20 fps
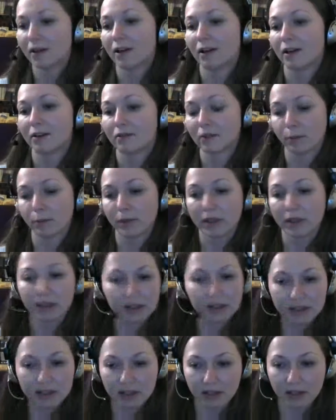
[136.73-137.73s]
it will be
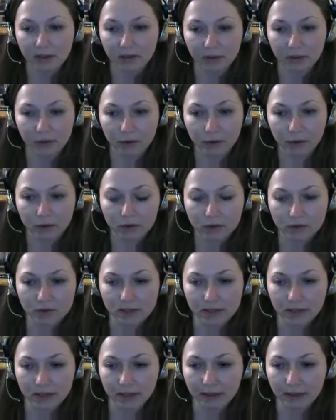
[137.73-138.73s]
easier for you to
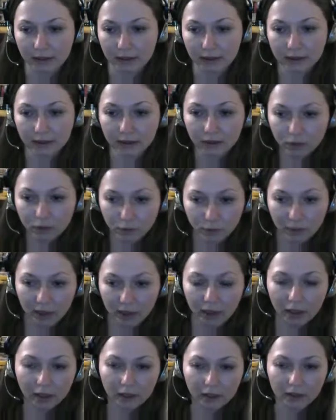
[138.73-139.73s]
start learning
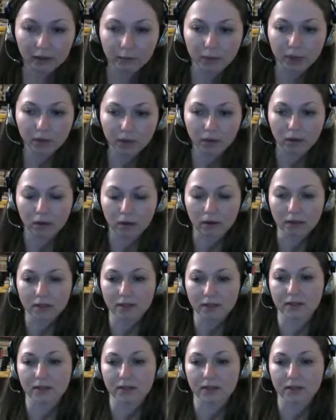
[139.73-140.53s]
Ukrainian because,